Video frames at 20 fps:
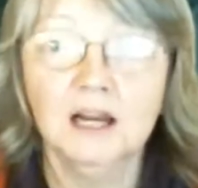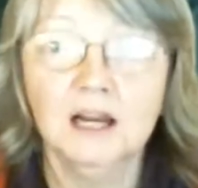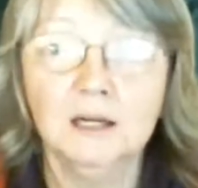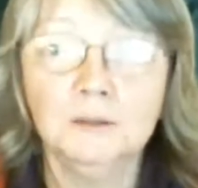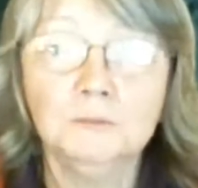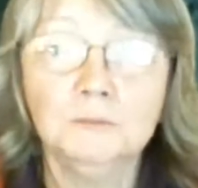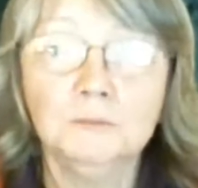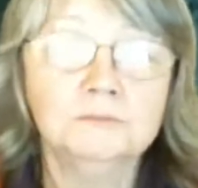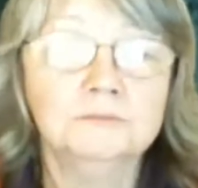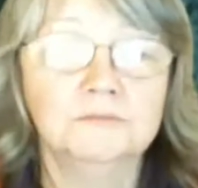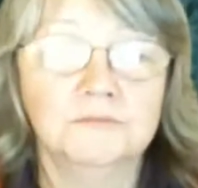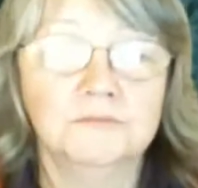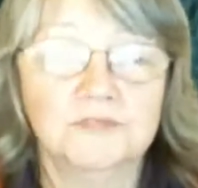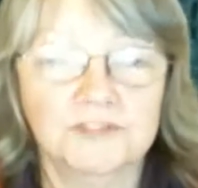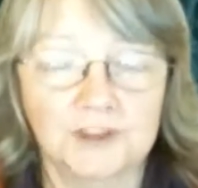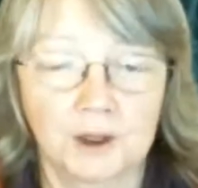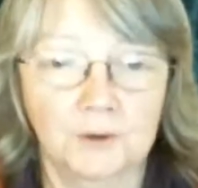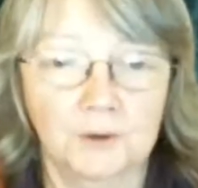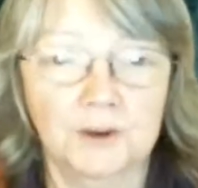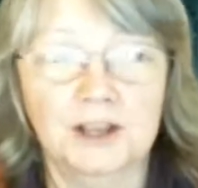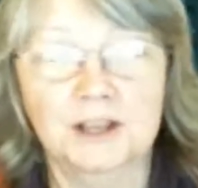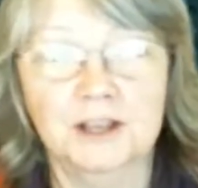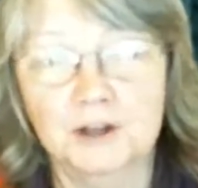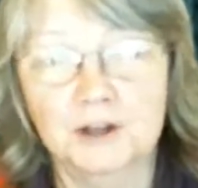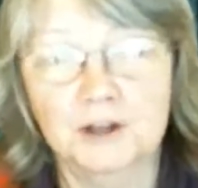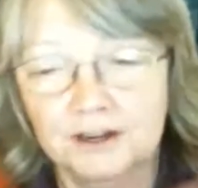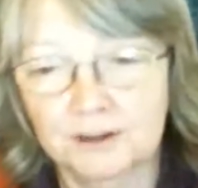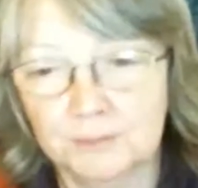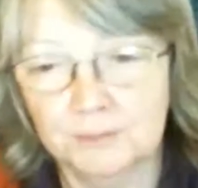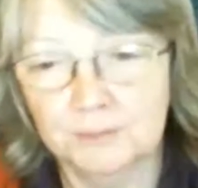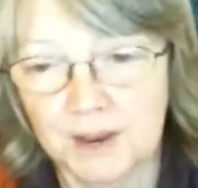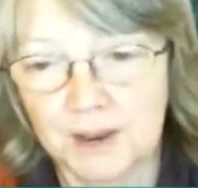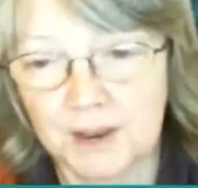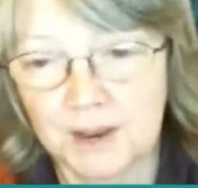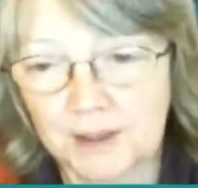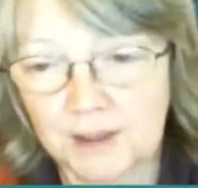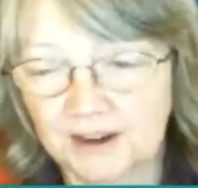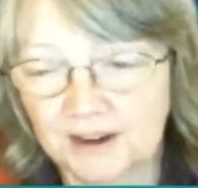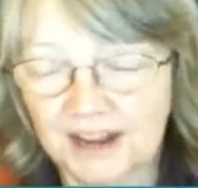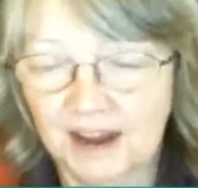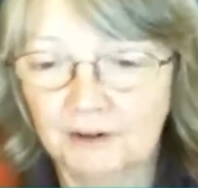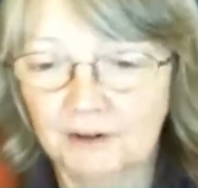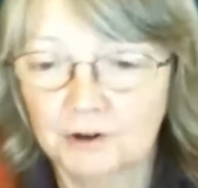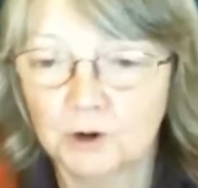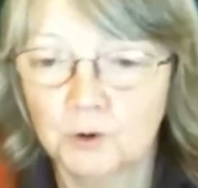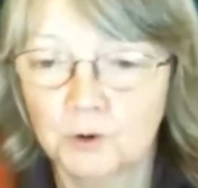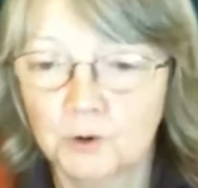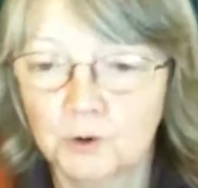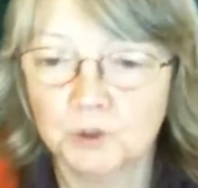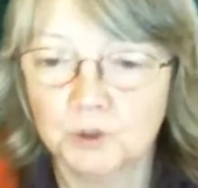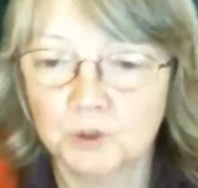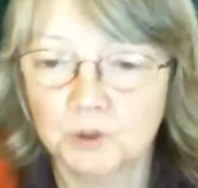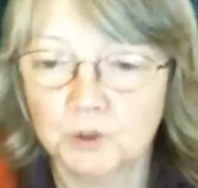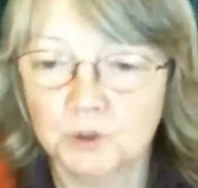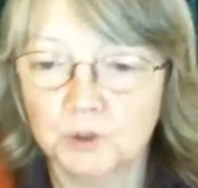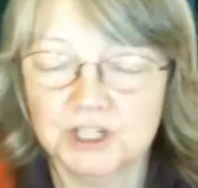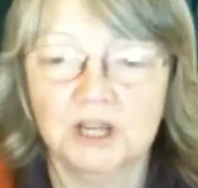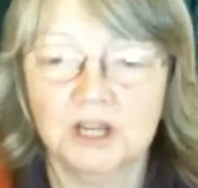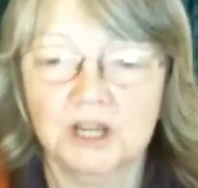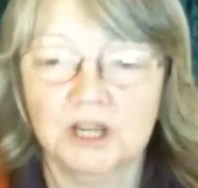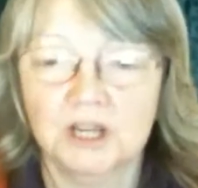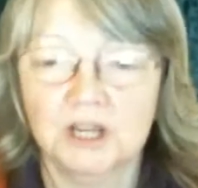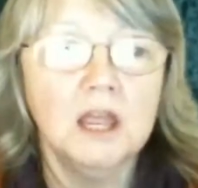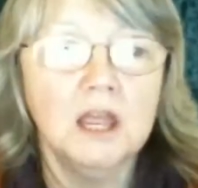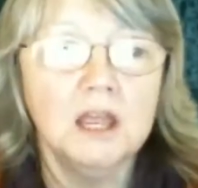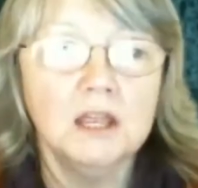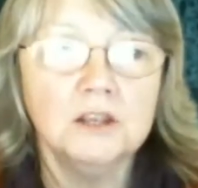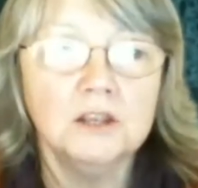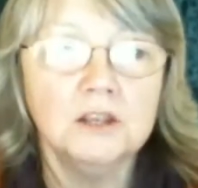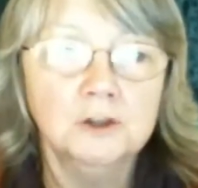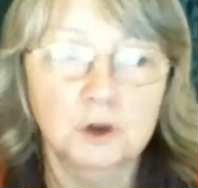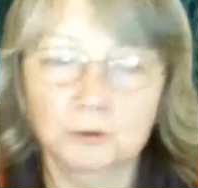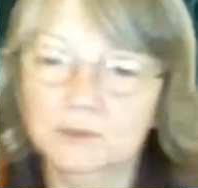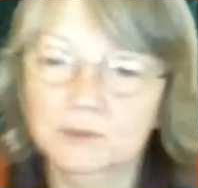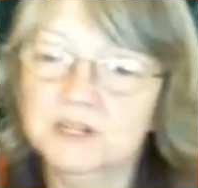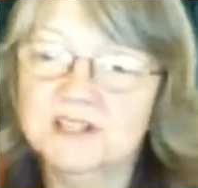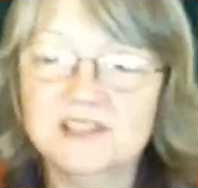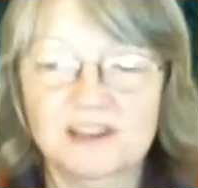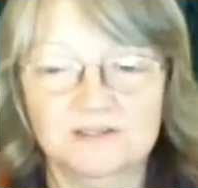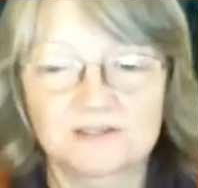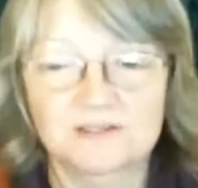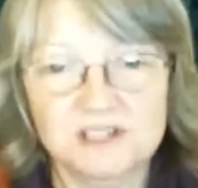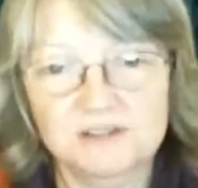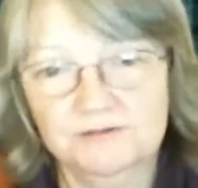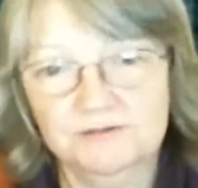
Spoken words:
So it could end up by being about an hour and a quarter. Normally £75.